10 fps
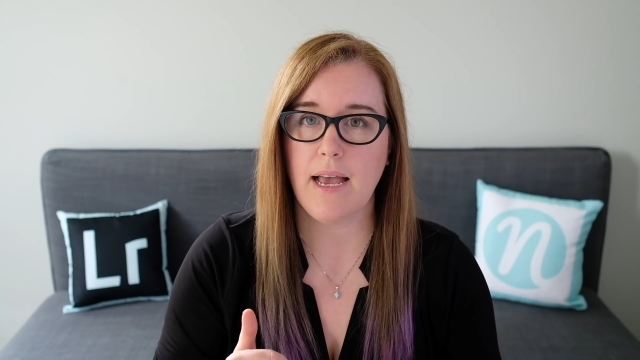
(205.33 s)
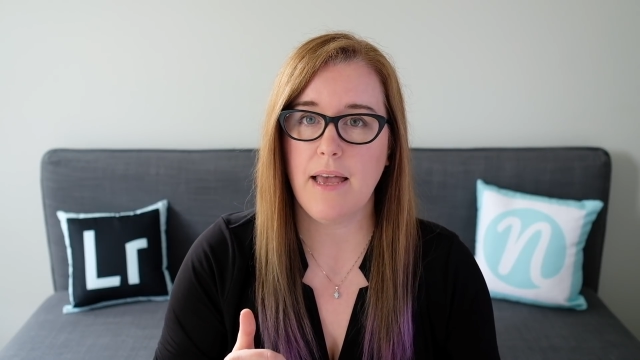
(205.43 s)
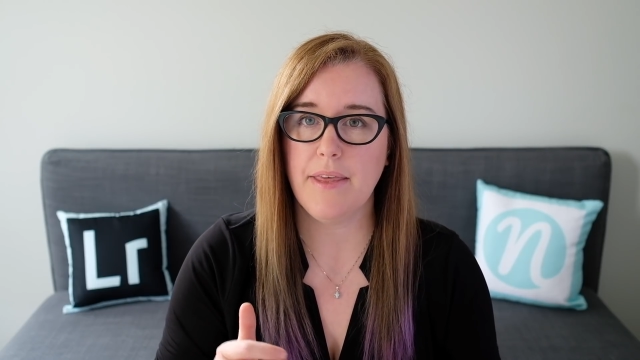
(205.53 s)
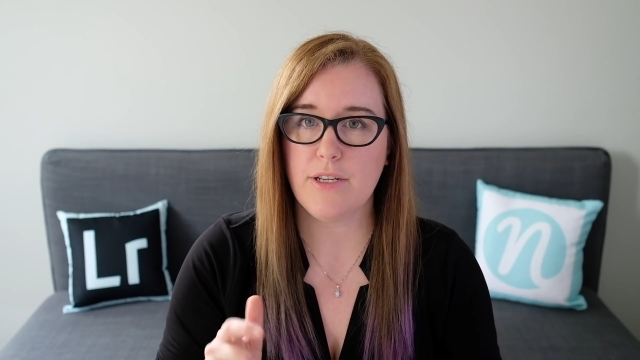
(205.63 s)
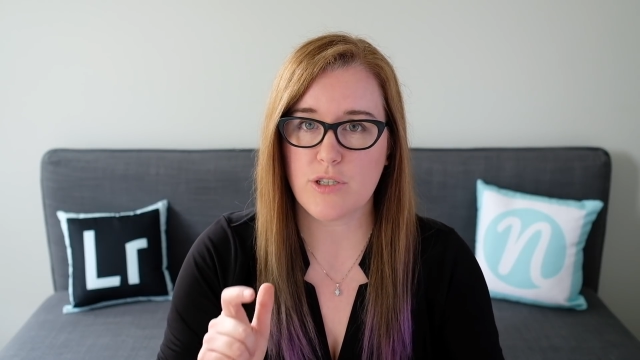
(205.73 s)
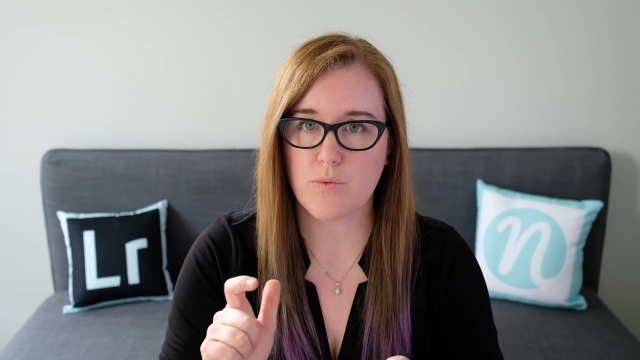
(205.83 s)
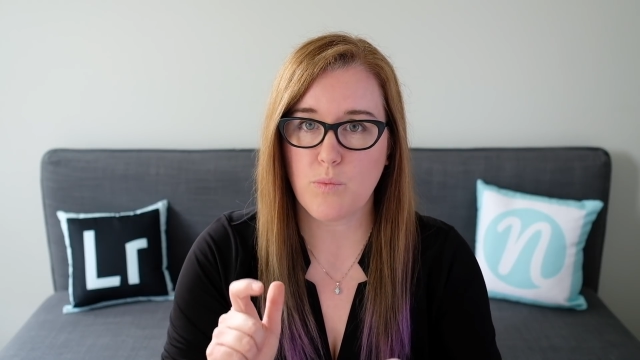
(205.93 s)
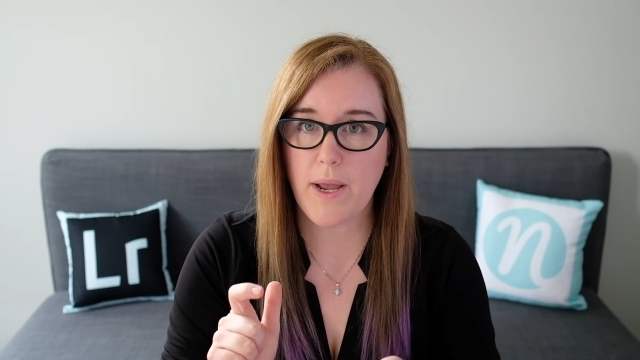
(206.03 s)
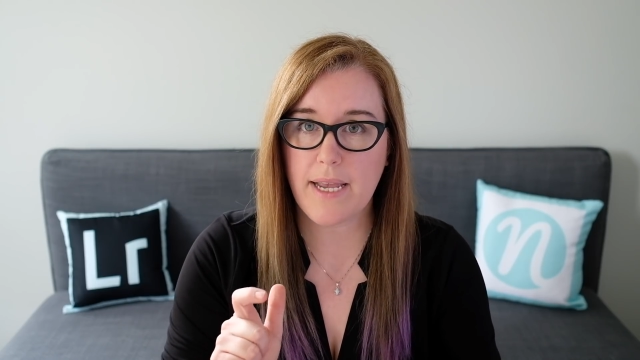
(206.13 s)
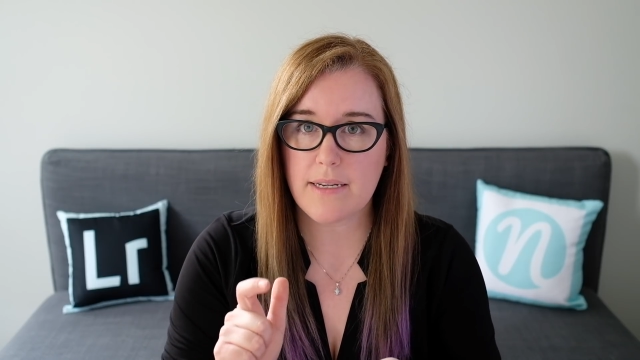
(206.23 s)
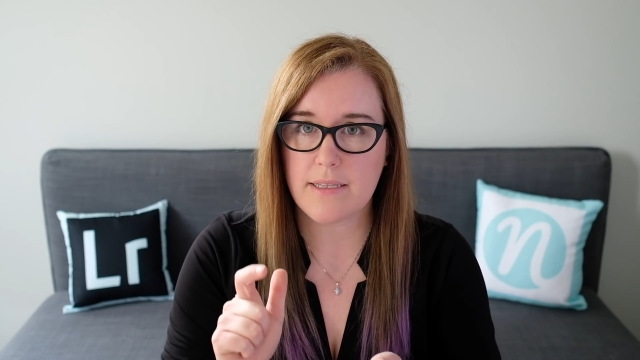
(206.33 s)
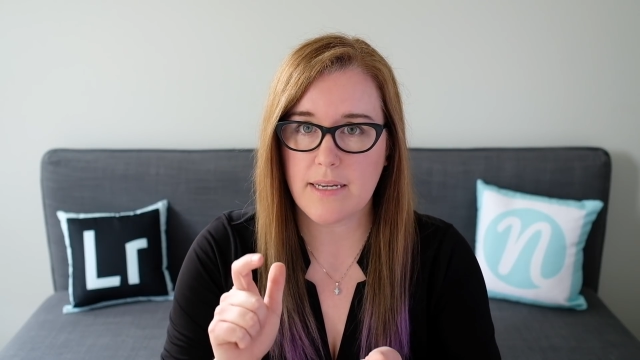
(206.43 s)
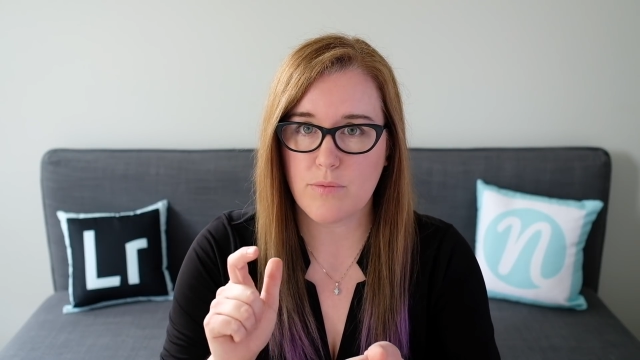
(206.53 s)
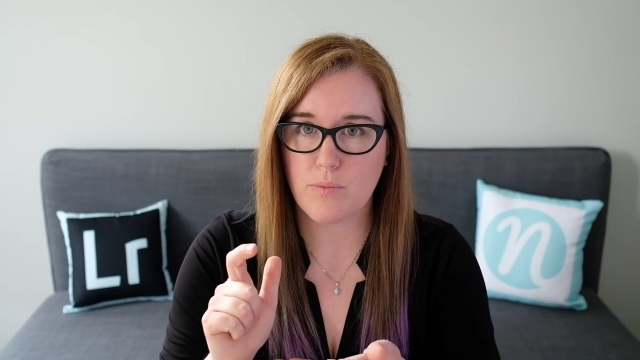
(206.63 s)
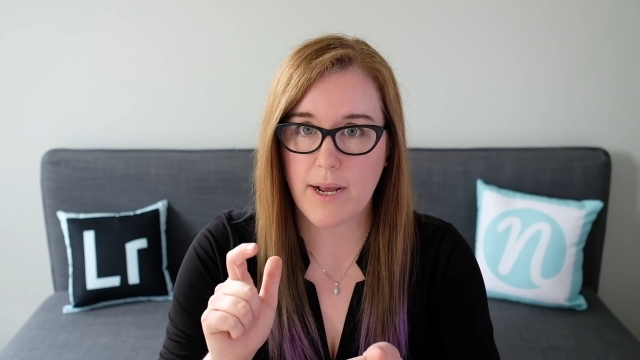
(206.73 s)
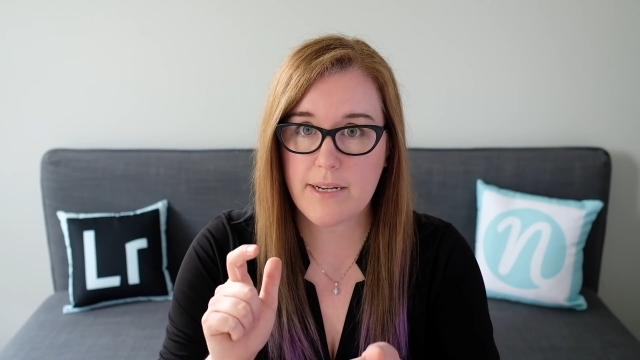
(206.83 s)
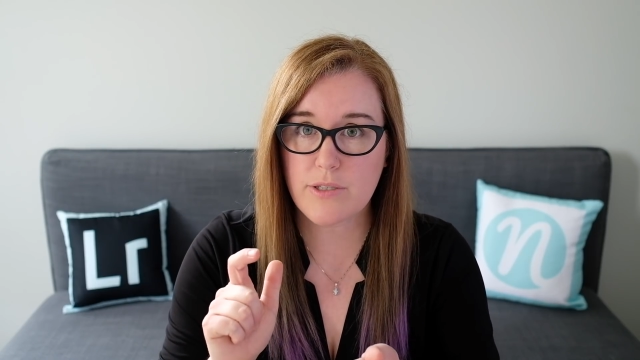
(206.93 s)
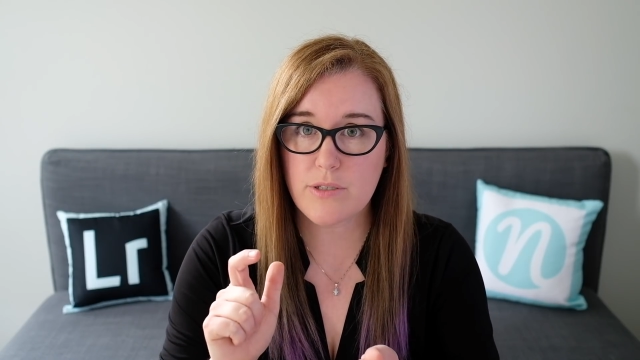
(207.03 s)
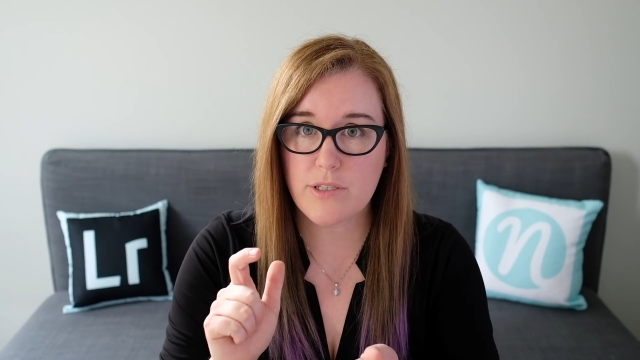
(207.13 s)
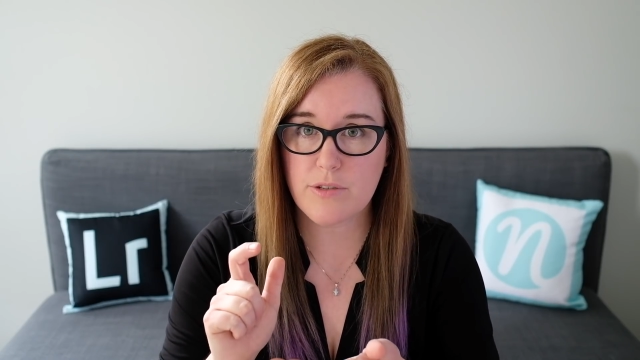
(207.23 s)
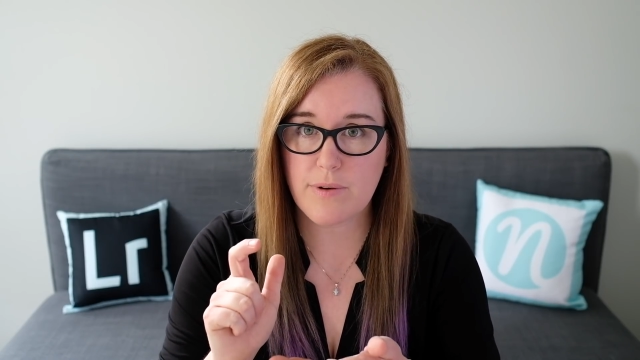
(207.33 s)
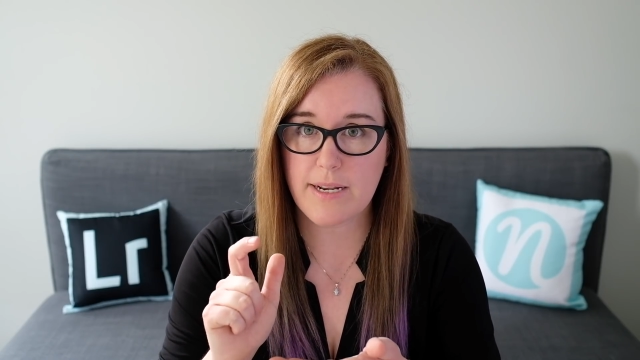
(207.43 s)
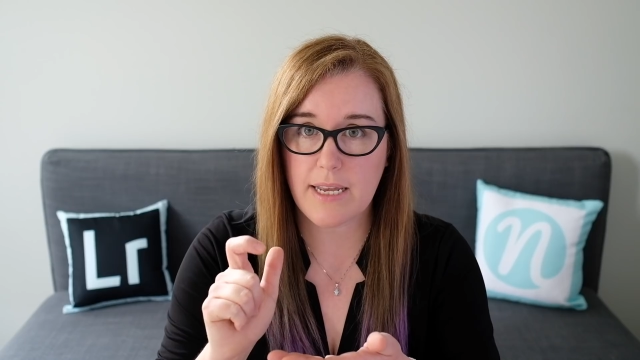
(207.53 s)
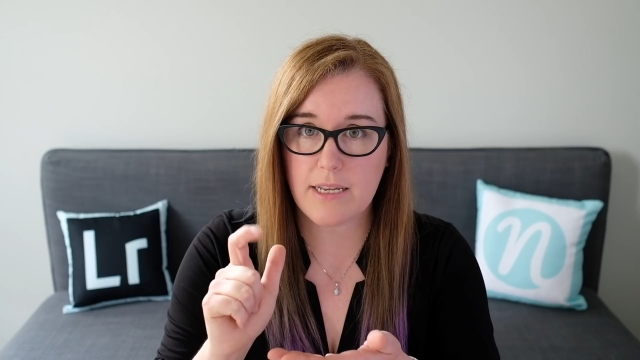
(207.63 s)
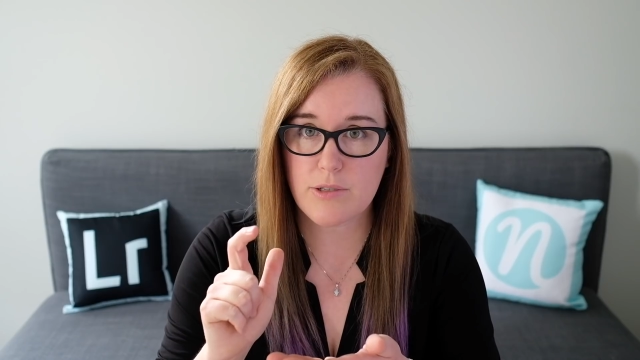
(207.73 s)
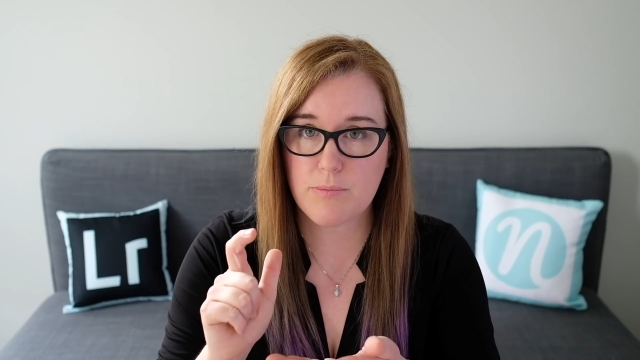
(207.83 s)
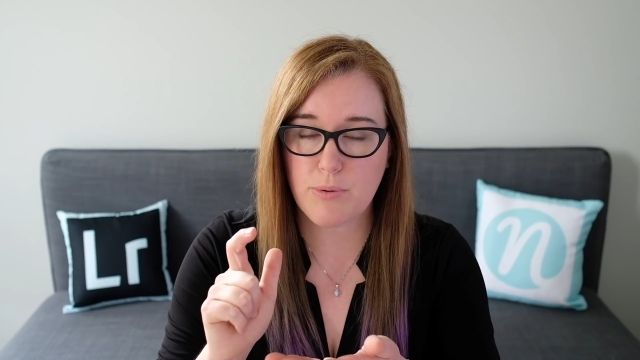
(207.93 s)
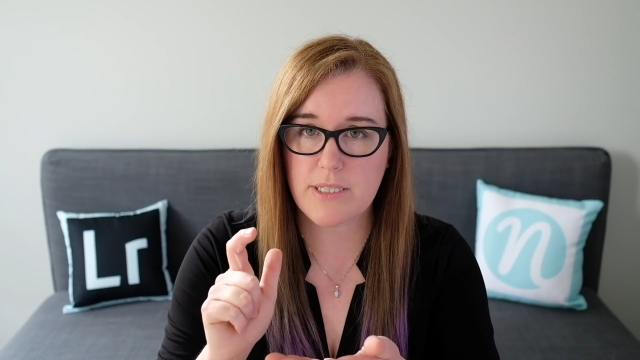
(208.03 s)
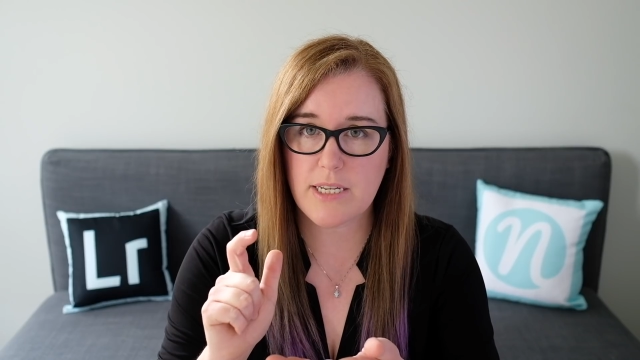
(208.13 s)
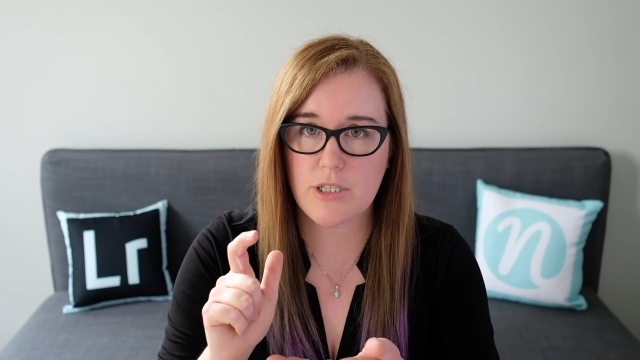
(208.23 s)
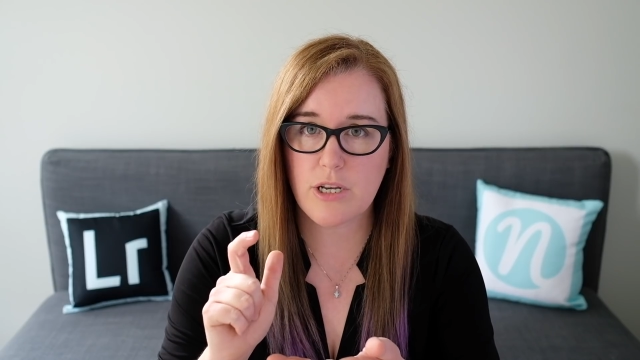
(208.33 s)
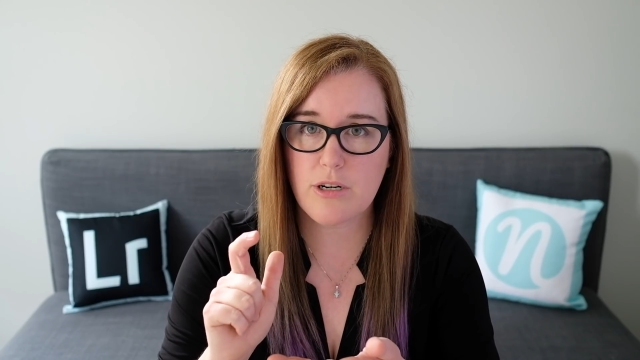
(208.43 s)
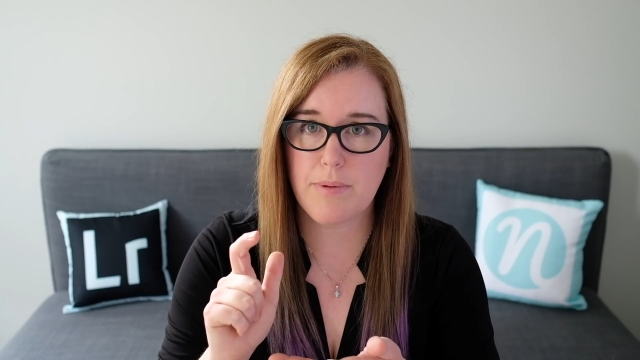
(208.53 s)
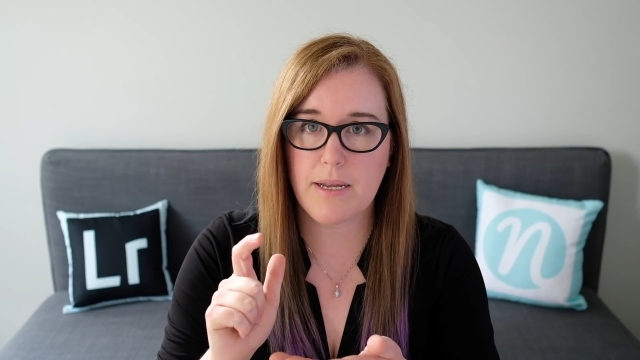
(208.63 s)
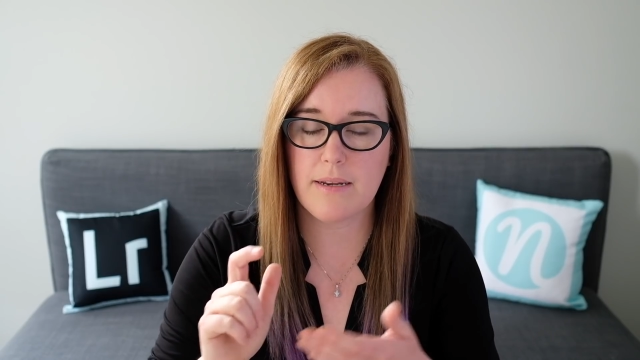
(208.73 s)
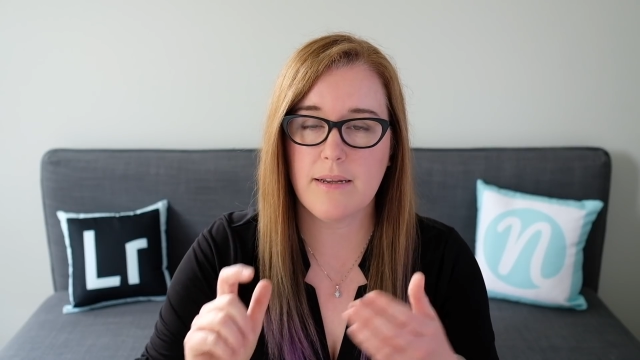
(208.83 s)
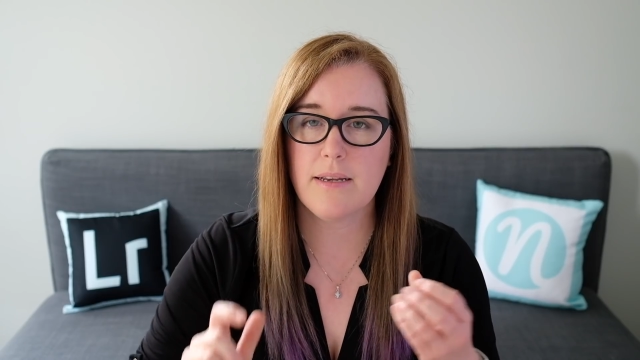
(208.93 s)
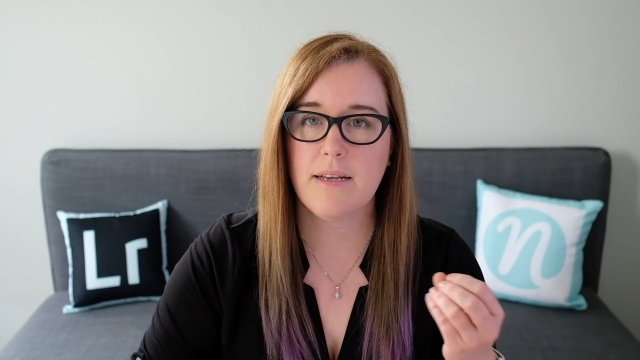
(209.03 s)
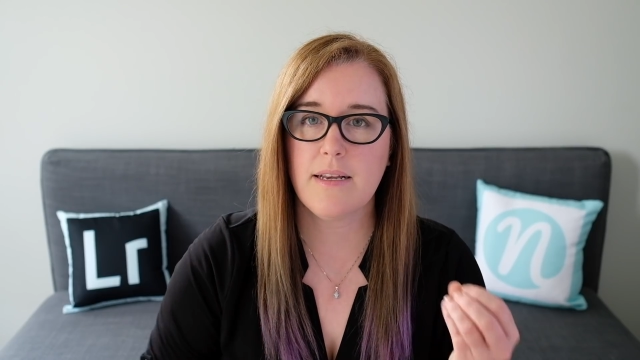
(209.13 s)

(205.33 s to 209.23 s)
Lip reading: and then just wait, and then right as soon as you're ready, press that shutter button,